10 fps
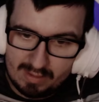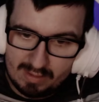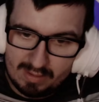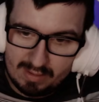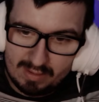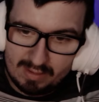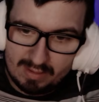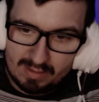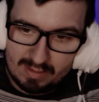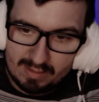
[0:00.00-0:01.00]

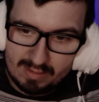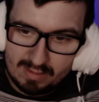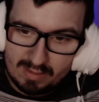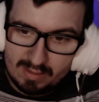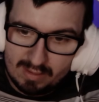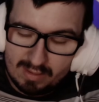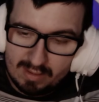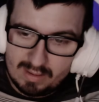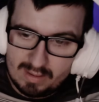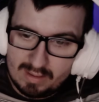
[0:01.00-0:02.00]

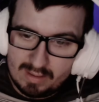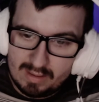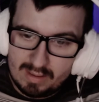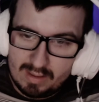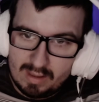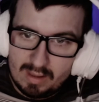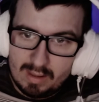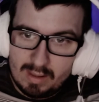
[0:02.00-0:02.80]
[no speech]